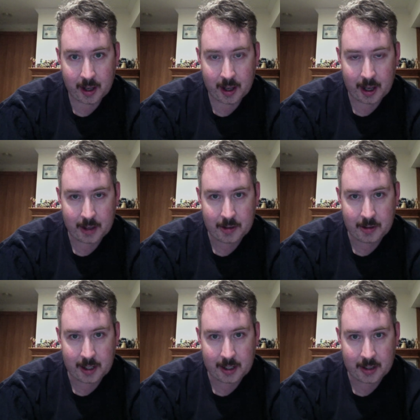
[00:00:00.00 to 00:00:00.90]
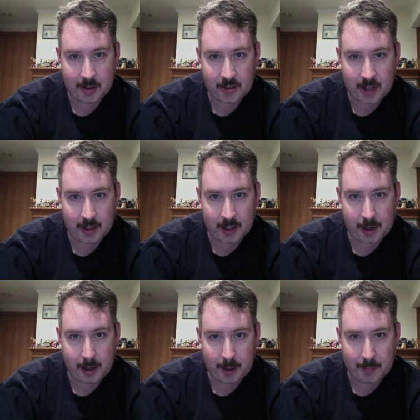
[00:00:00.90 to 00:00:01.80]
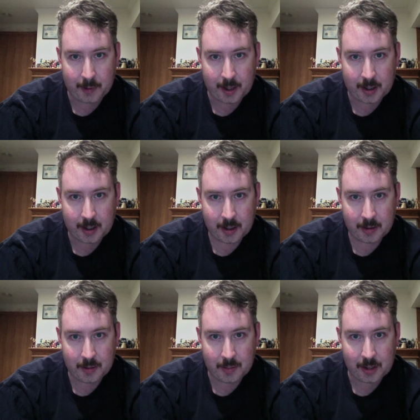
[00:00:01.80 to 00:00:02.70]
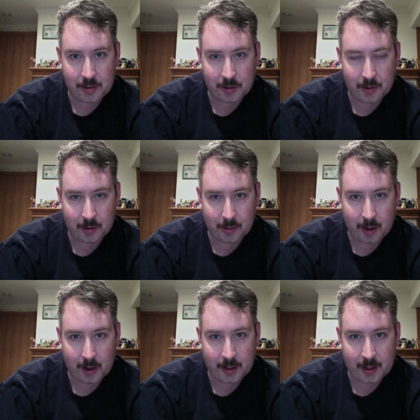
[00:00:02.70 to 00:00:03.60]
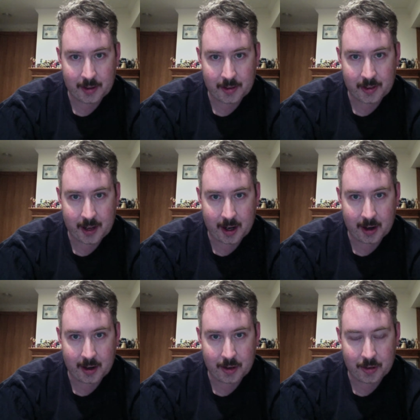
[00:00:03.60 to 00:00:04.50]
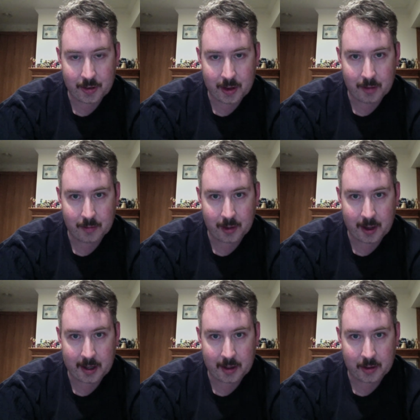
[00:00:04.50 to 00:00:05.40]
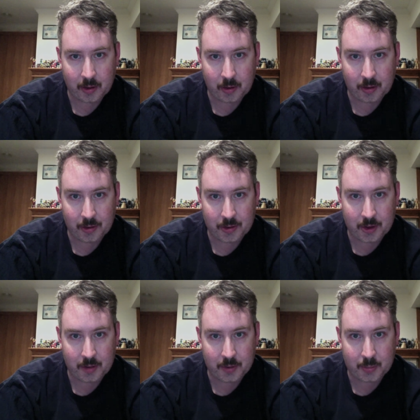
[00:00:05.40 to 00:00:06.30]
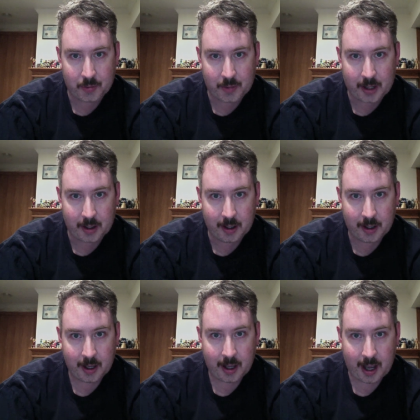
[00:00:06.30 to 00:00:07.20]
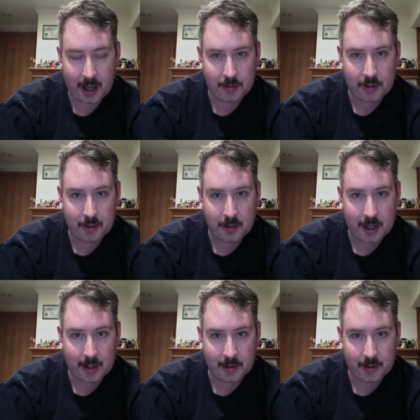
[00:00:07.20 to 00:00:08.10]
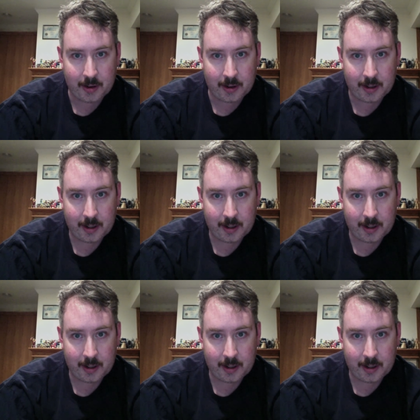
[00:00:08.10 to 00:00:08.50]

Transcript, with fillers: How do you not get a satellite uplink to make sure the quality is there instead of relying on the local service provider? How do you not learn?